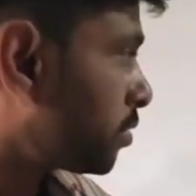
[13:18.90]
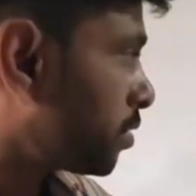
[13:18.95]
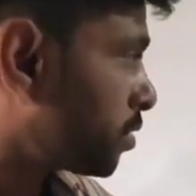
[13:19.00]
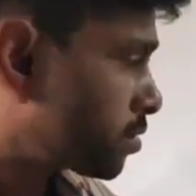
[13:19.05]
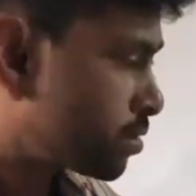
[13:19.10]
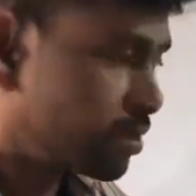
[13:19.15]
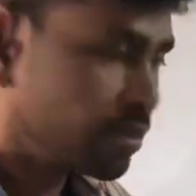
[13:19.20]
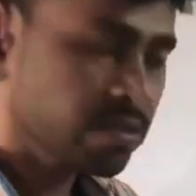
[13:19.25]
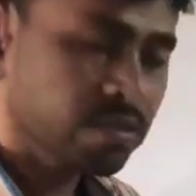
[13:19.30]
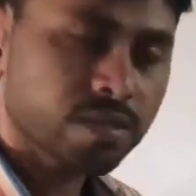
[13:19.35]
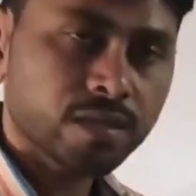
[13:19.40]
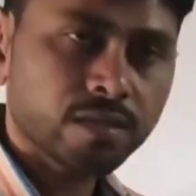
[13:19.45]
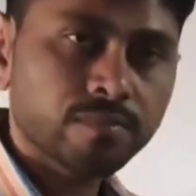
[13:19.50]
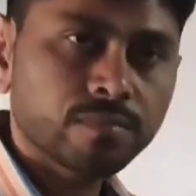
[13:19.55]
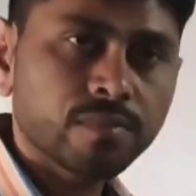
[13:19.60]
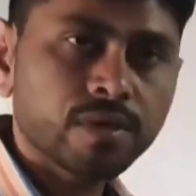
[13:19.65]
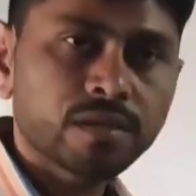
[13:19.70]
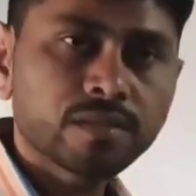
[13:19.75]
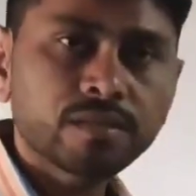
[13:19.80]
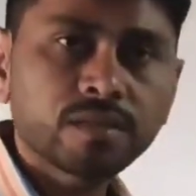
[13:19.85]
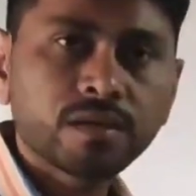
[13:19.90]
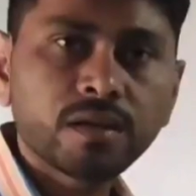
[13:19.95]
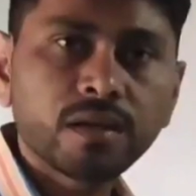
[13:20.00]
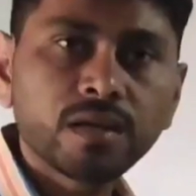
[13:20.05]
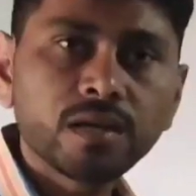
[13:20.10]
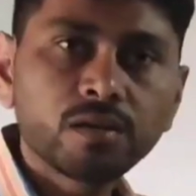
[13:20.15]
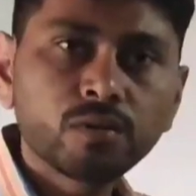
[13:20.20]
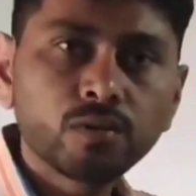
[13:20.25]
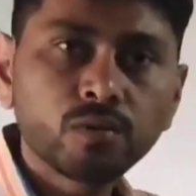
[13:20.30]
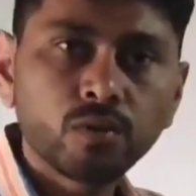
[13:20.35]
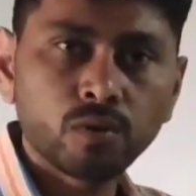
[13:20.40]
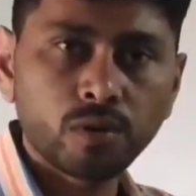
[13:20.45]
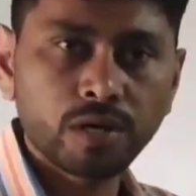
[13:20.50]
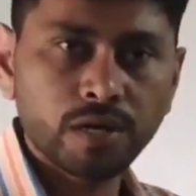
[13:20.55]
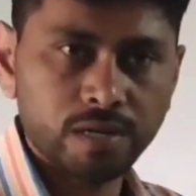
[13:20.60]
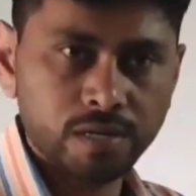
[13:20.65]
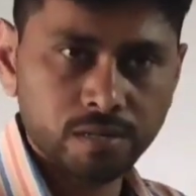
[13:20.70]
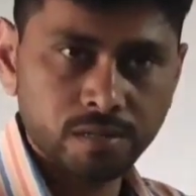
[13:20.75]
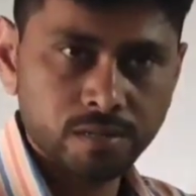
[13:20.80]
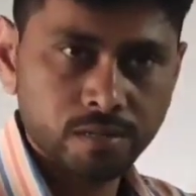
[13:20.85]
this system is ready to
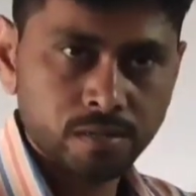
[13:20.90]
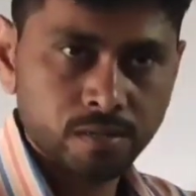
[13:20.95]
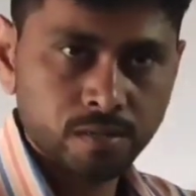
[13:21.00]
donate.